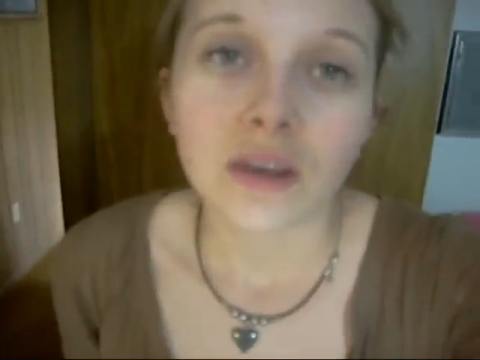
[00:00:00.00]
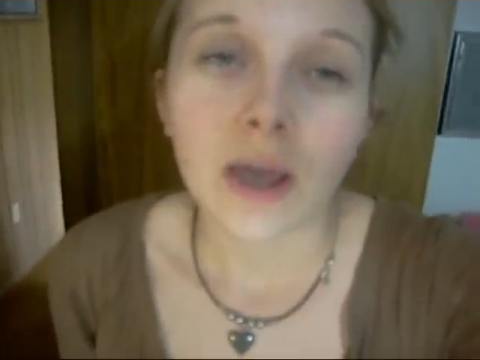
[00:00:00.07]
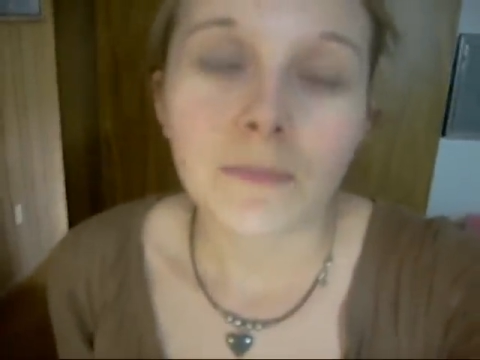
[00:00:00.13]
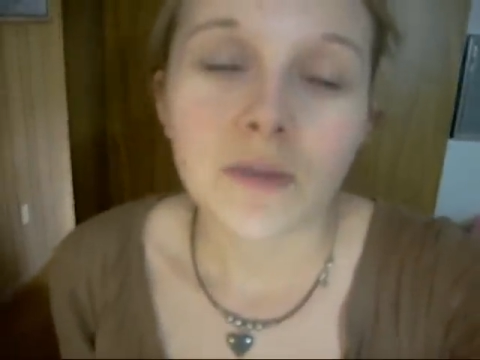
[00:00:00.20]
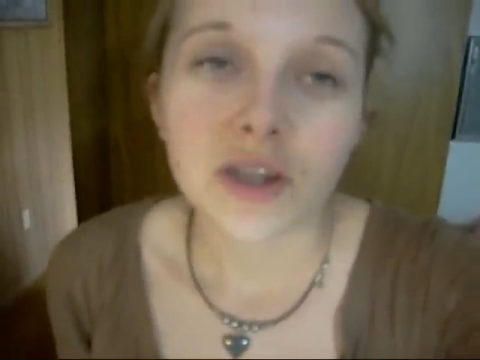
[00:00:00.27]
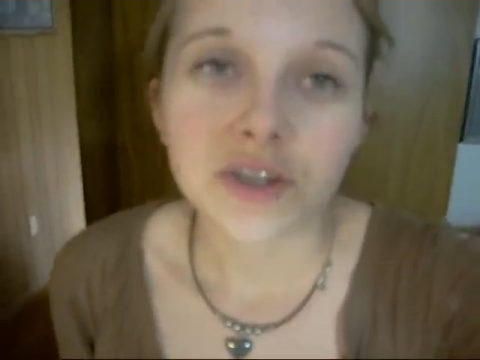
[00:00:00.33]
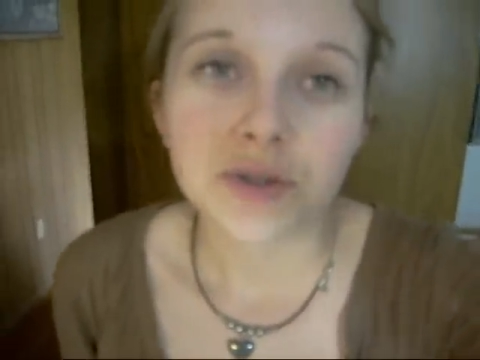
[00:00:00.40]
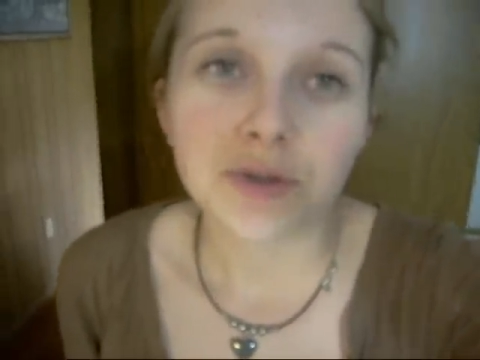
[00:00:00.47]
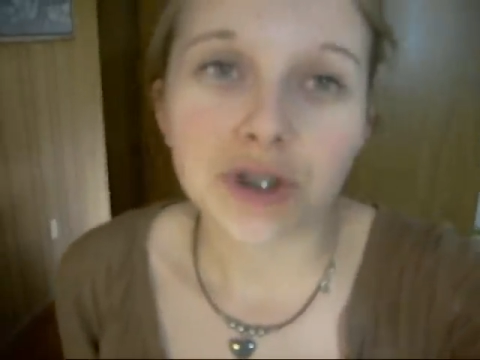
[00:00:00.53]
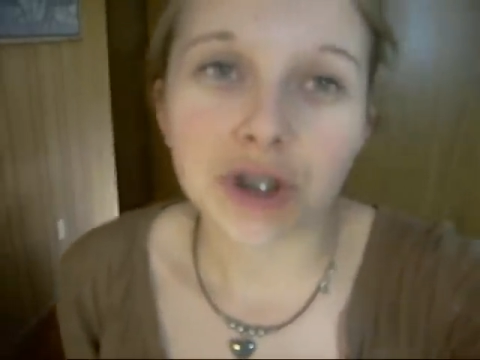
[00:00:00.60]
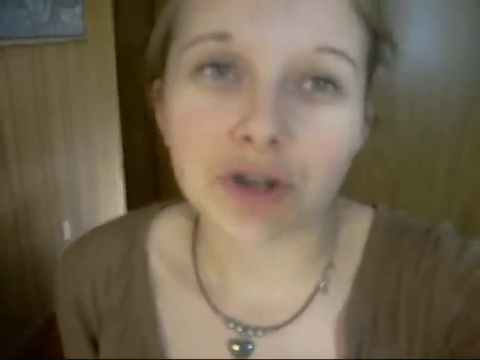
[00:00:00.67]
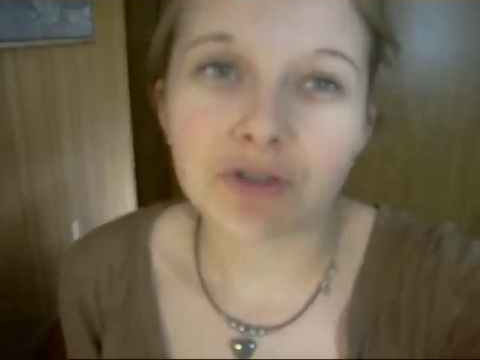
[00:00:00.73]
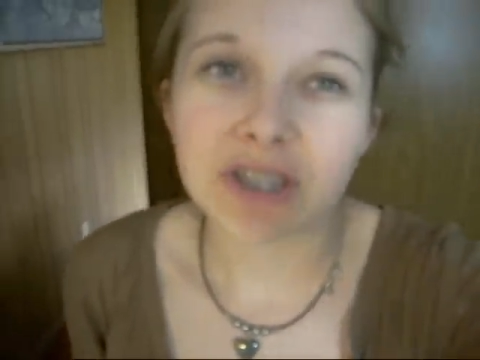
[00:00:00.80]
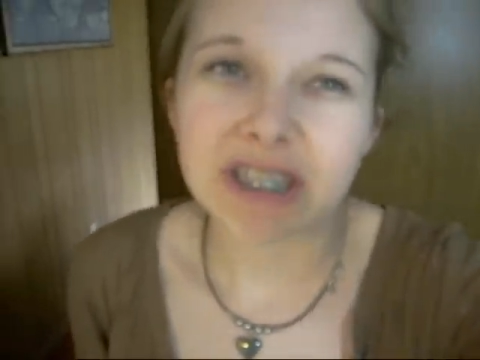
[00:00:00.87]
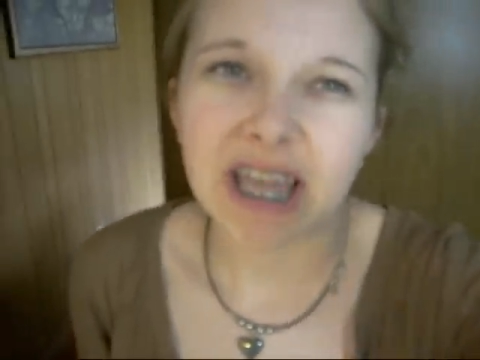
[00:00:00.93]
I'm not too
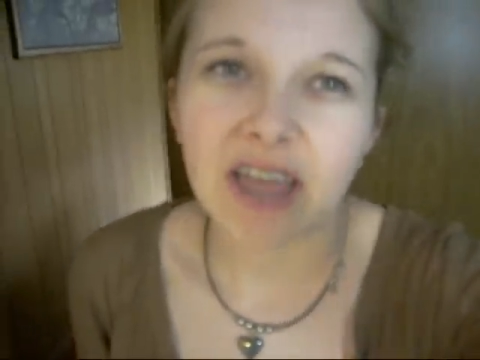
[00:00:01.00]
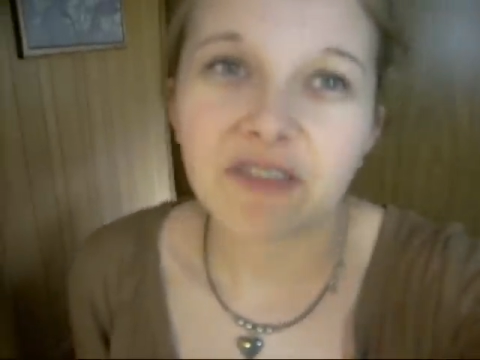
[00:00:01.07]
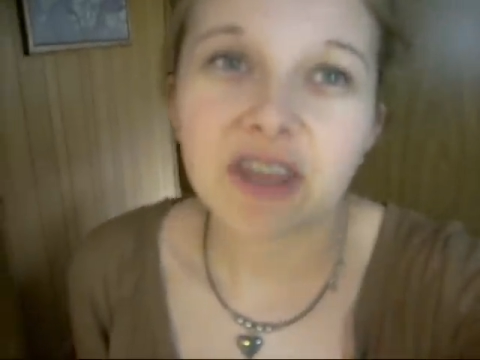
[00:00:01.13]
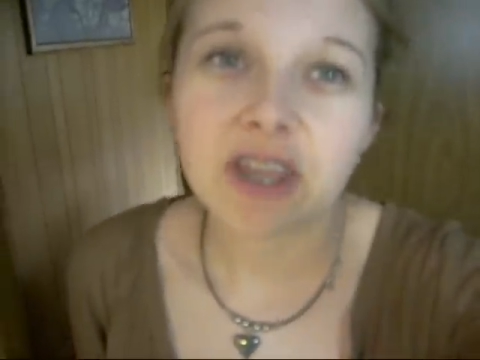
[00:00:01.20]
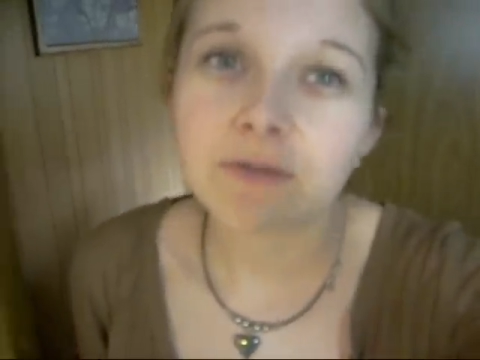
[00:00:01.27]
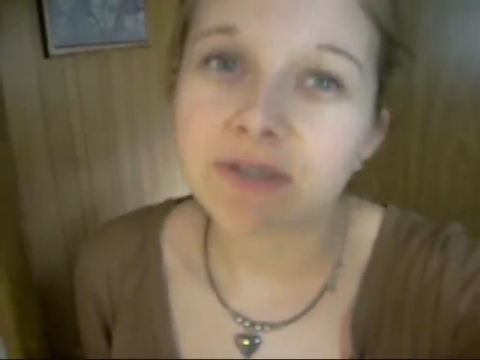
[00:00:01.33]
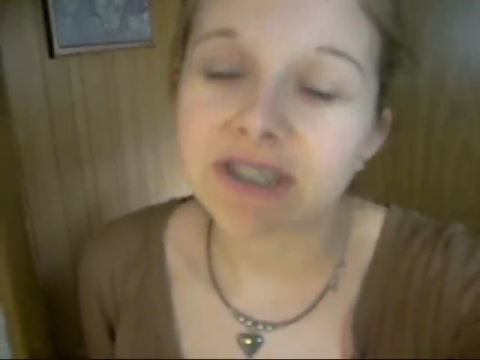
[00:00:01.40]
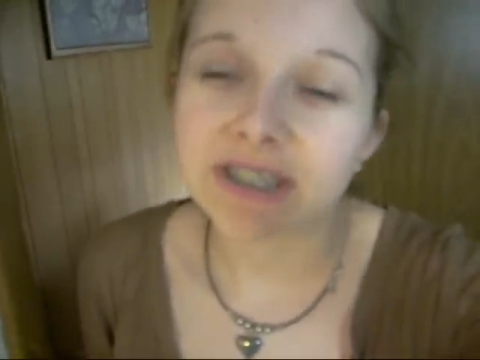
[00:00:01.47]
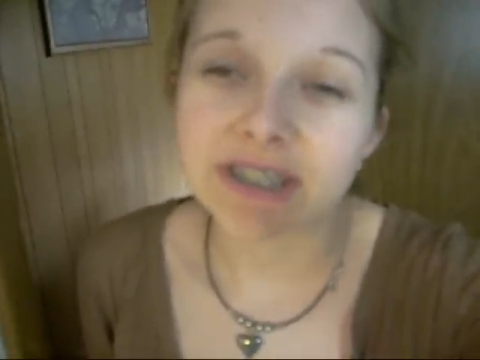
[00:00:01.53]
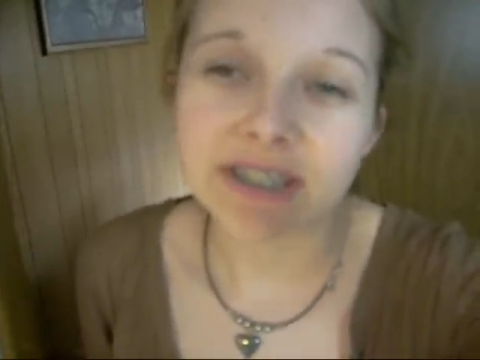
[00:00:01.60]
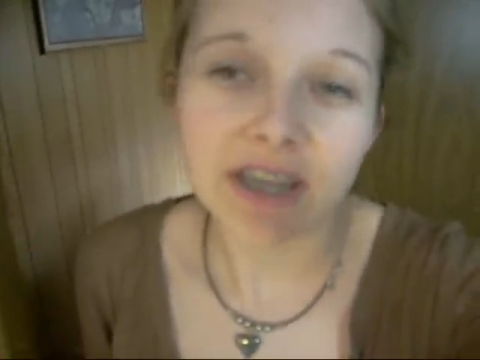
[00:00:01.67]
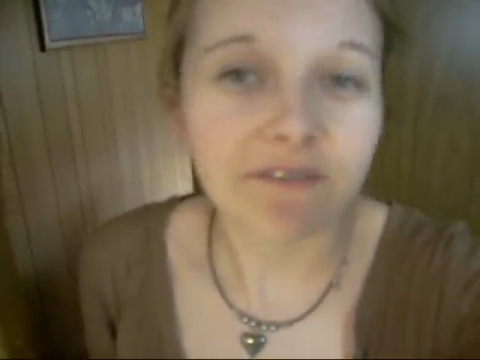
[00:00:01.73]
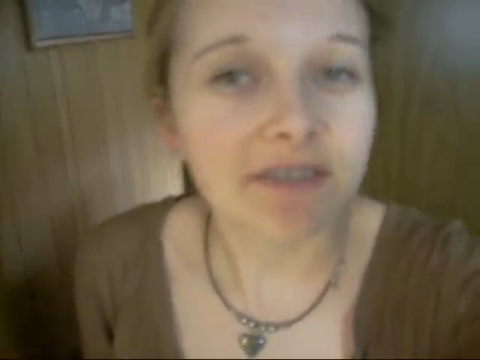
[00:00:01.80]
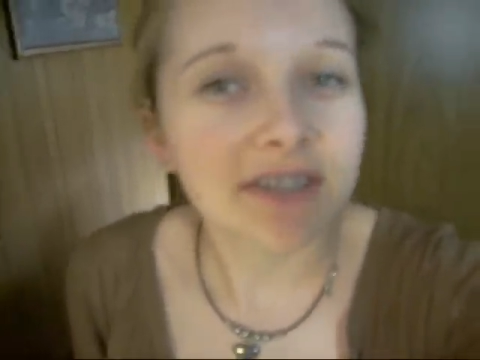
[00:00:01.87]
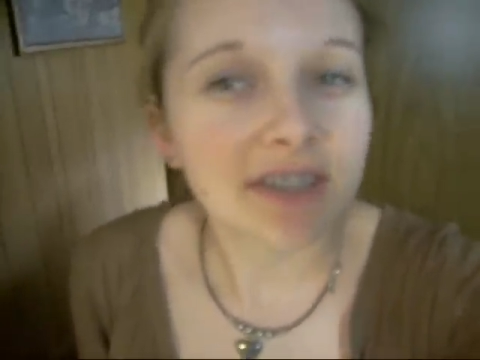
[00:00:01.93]
sure on the day. I think it was the
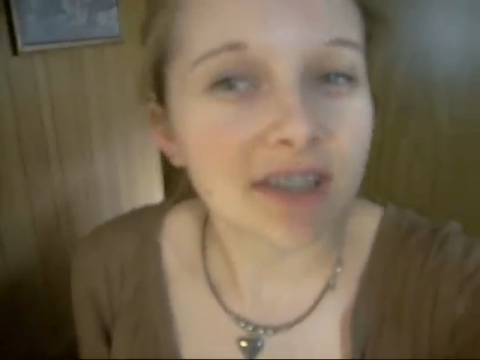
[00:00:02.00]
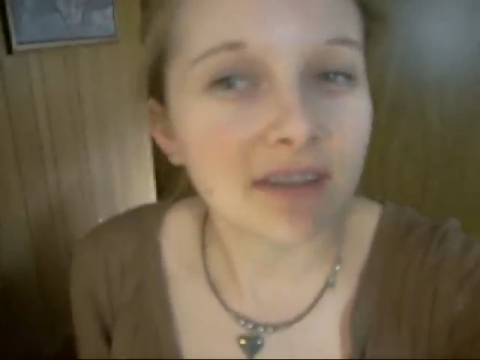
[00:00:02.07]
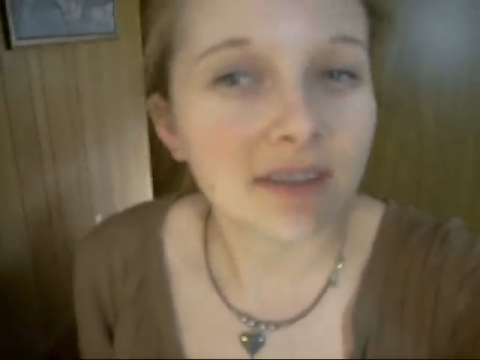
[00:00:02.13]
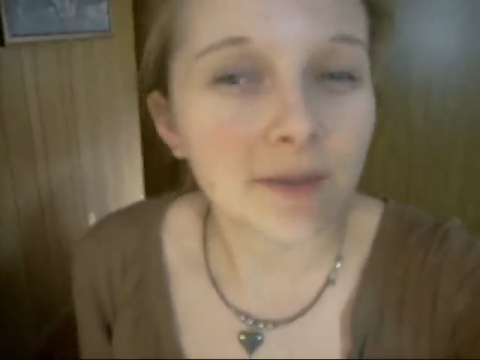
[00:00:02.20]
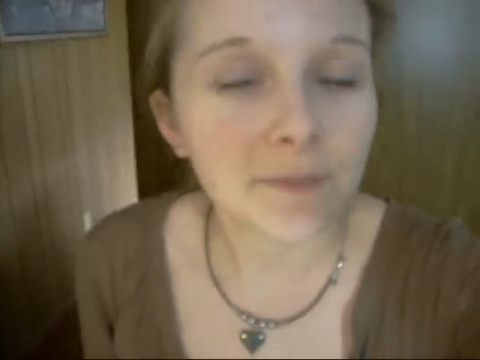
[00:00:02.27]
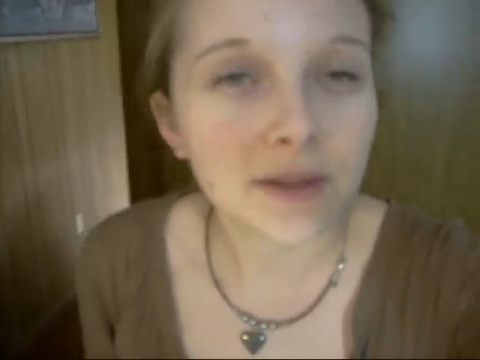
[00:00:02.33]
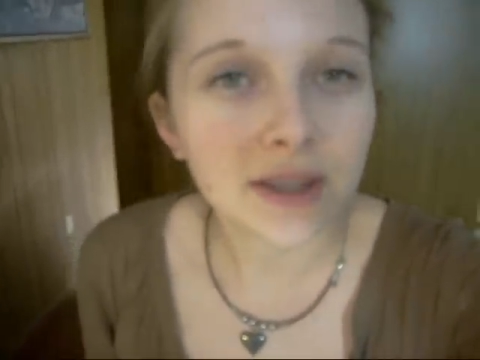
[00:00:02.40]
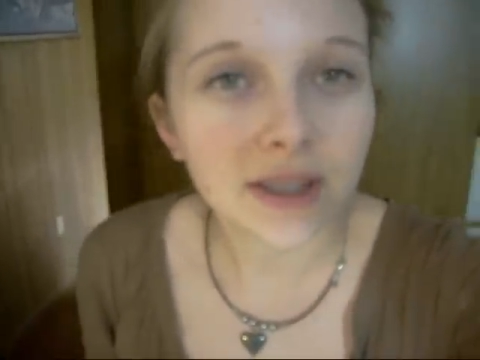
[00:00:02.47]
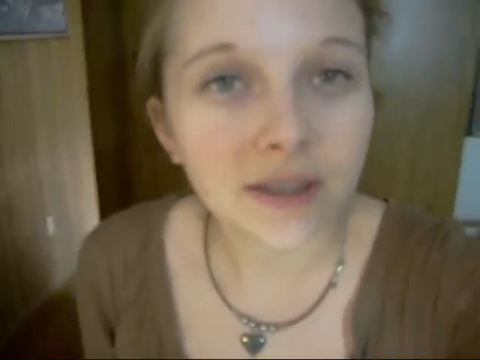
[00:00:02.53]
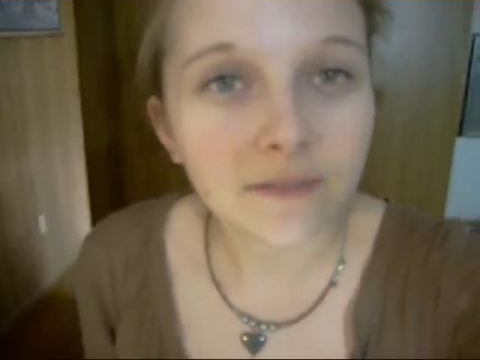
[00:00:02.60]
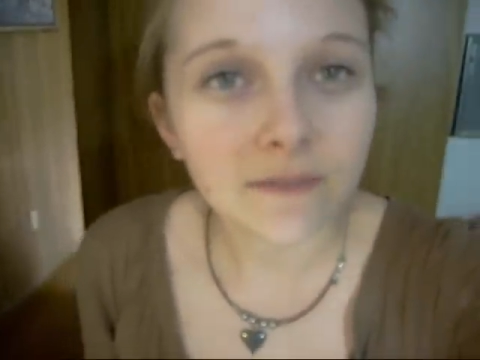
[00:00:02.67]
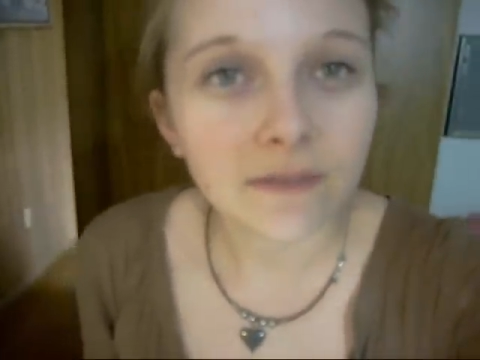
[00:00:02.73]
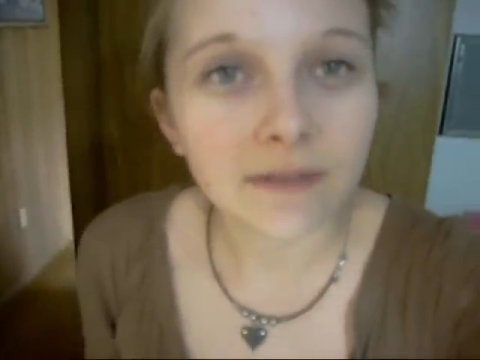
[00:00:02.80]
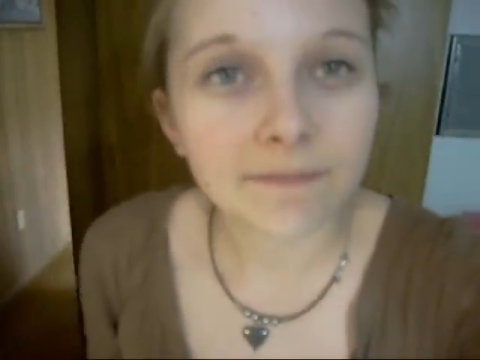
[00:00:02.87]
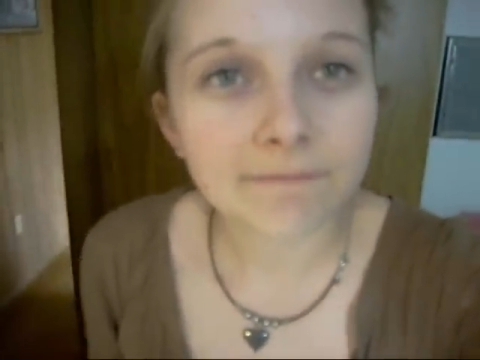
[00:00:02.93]
17th, I
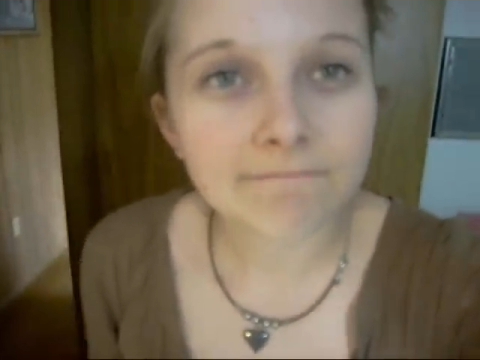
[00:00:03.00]
believe.